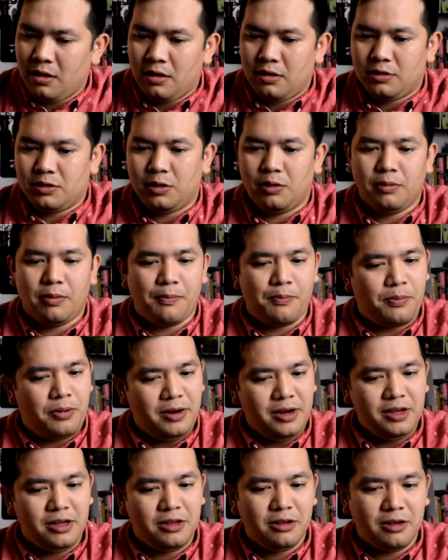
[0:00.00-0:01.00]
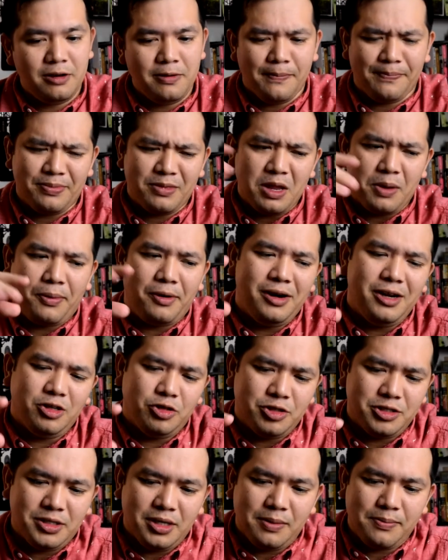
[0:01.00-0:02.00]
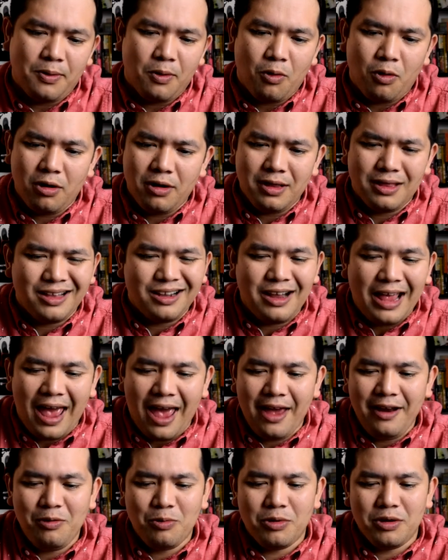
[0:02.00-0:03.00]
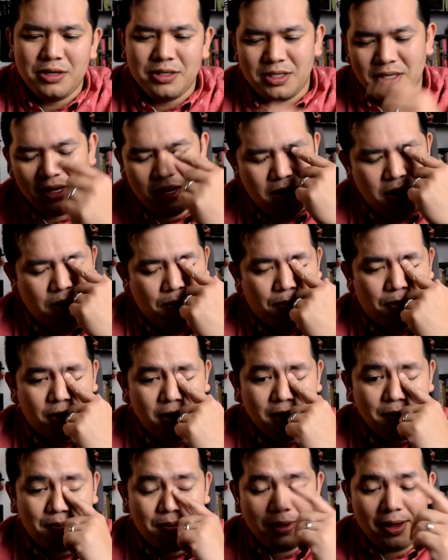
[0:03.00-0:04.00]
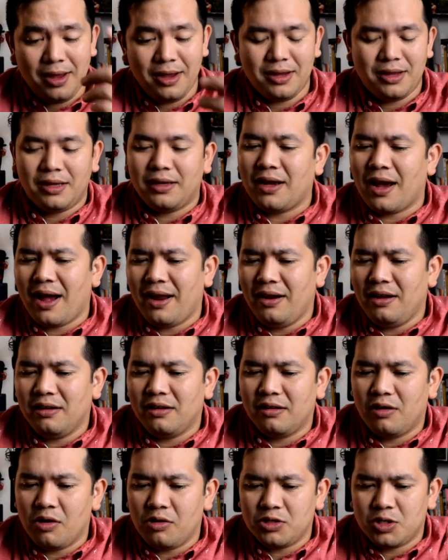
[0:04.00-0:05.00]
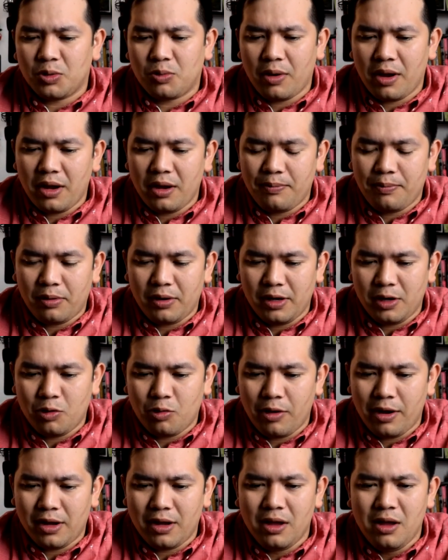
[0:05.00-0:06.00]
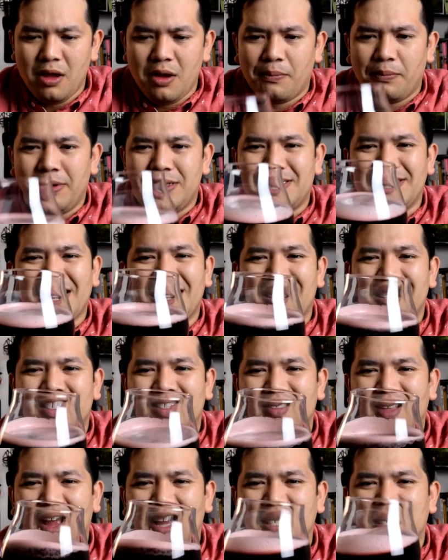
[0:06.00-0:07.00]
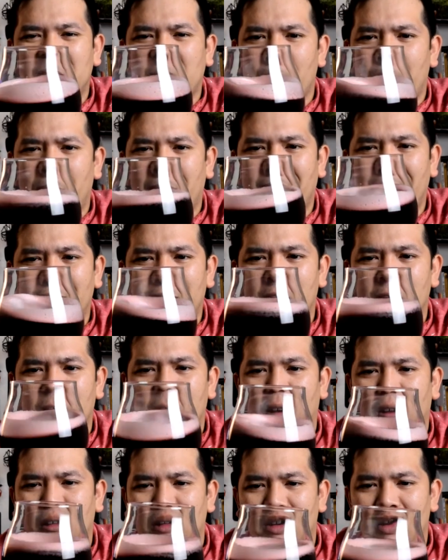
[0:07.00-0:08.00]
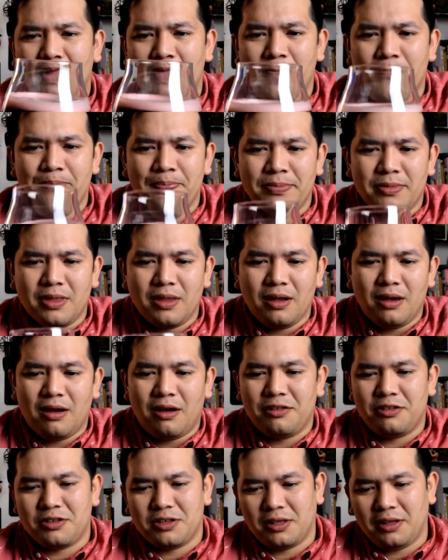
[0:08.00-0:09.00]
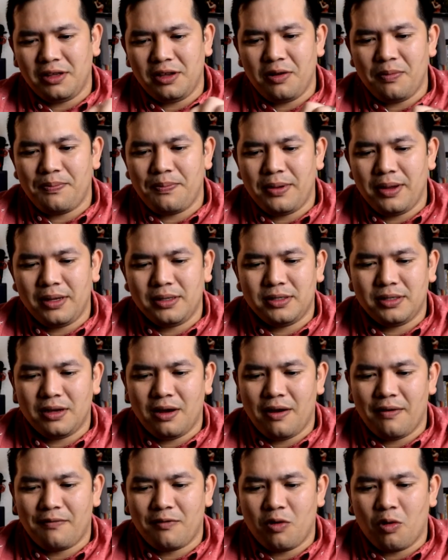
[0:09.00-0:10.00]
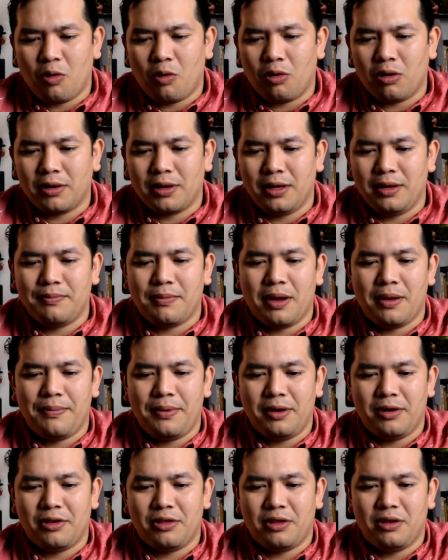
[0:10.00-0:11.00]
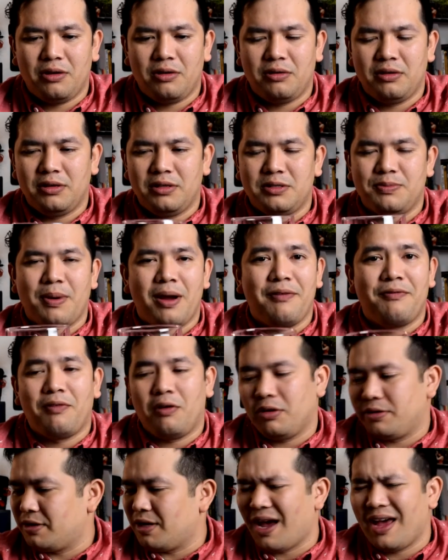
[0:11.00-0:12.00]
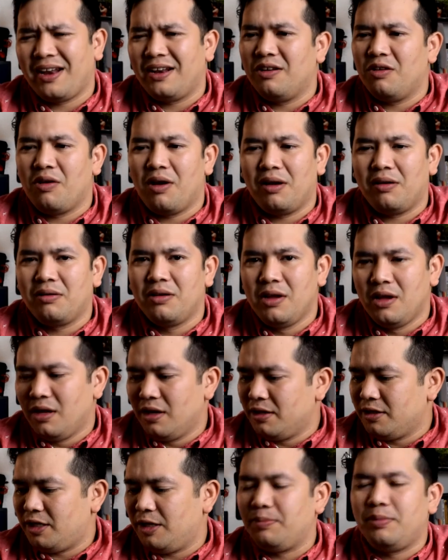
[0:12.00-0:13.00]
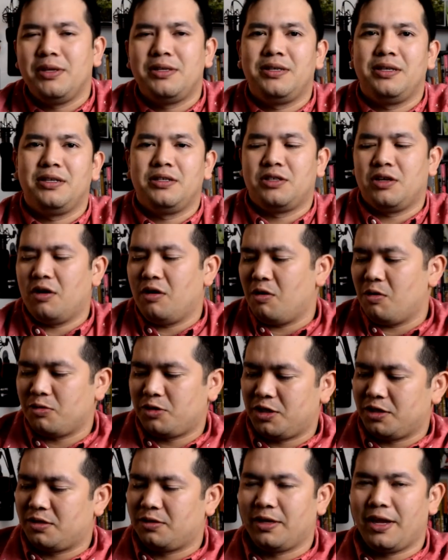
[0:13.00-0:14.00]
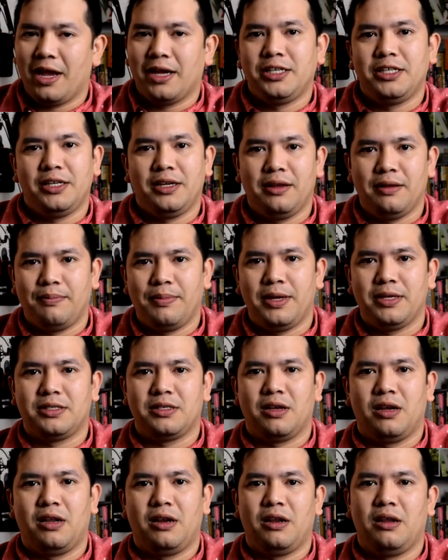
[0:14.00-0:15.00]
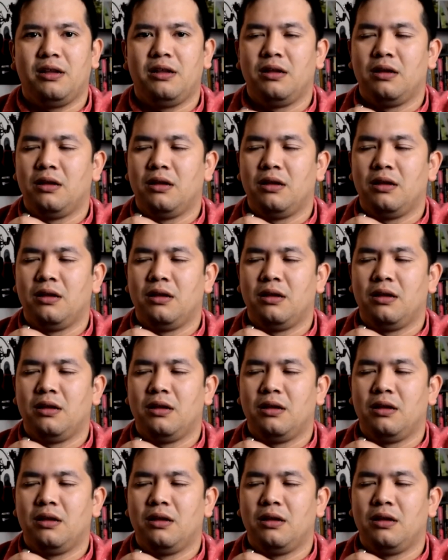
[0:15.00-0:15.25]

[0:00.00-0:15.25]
So pretty good, pretty interesting pour. The head was pretty big, kind of goes away pretty quick, but it's like this nice pink color. Oh, there's a little bit of cork in my beer, though. It's my fault. I didn't know how deep these things go. I was just gauging it based on